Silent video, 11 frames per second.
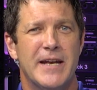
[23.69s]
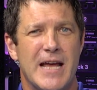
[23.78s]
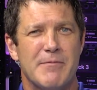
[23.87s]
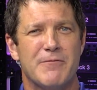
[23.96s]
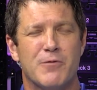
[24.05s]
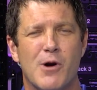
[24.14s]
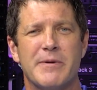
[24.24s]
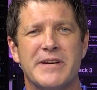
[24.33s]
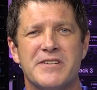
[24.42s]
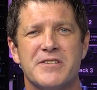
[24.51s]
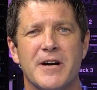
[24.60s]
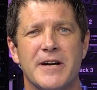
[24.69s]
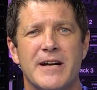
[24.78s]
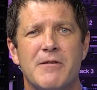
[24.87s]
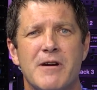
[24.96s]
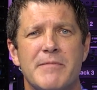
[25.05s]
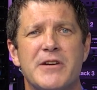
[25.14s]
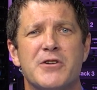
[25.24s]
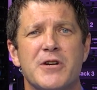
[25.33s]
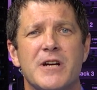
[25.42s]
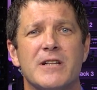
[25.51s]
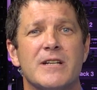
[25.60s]
Now before we get started, I want to make
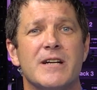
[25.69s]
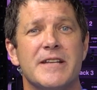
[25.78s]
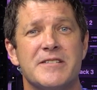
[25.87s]
sure you click on